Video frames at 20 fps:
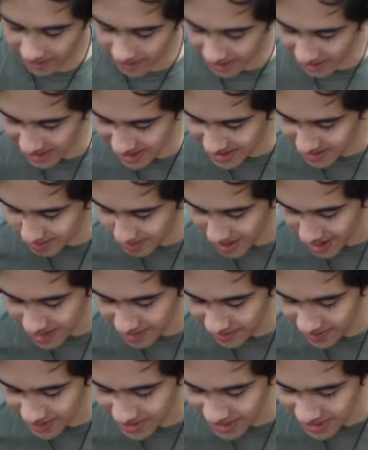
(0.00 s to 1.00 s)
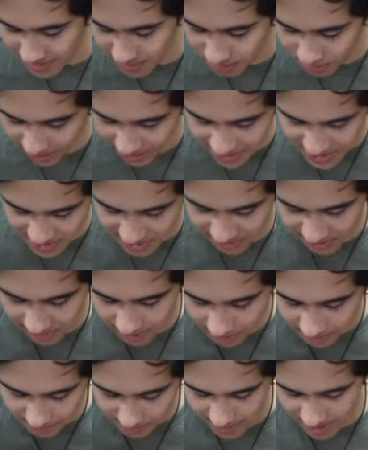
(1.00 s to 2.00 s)
nice bed of steamed rice and a
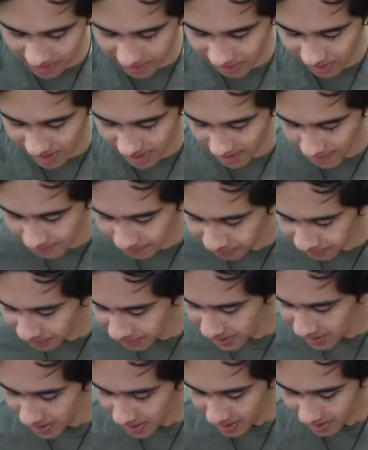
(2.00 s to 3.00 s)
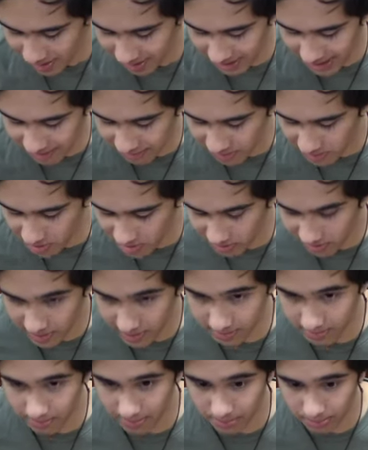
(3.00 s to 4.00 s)
little bit of the
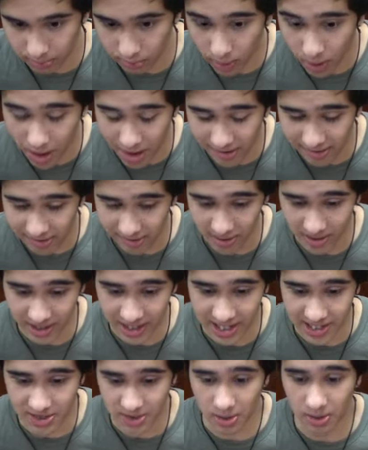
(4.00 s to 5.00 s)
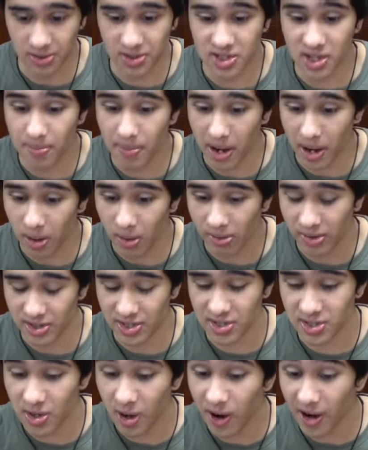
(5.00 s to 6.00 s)
leftover broth on it. It's called sabaw, the
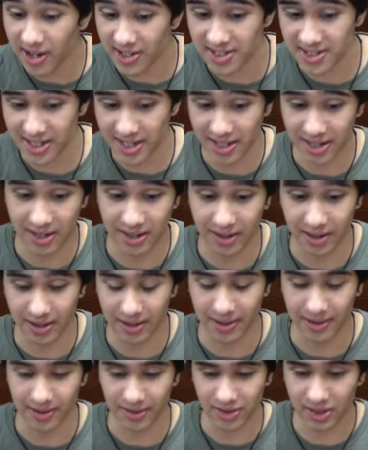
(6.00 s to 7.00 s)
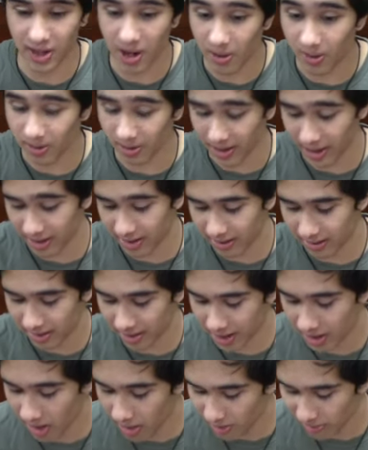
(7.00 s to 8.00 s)
sauce in Tagalog and
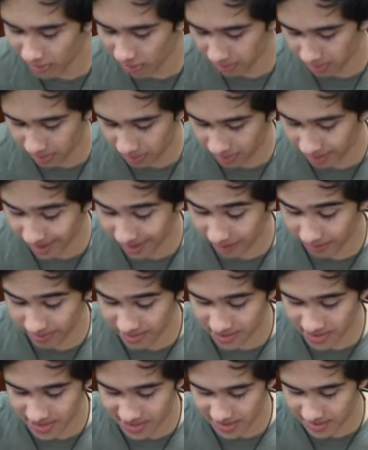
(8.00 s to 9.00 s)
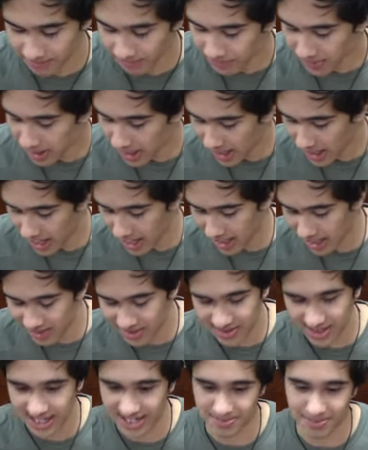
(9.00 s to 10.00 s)
in other Filipino languages. And
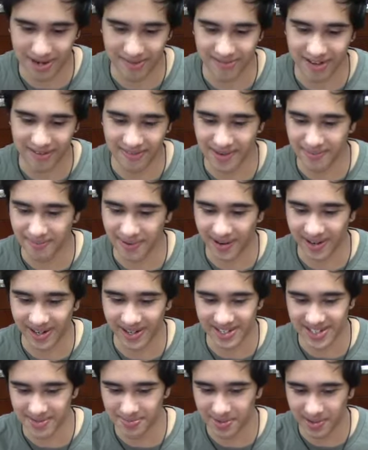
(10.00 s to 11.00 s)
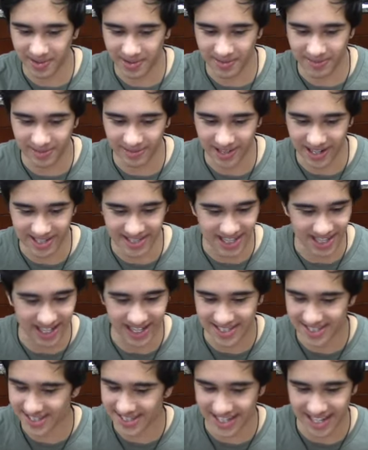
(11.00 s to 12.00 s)
it's my favorite part to put over rice, and
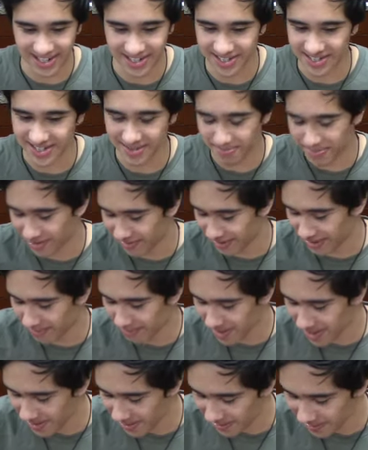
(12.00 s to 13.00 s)
it's just the perfect meal.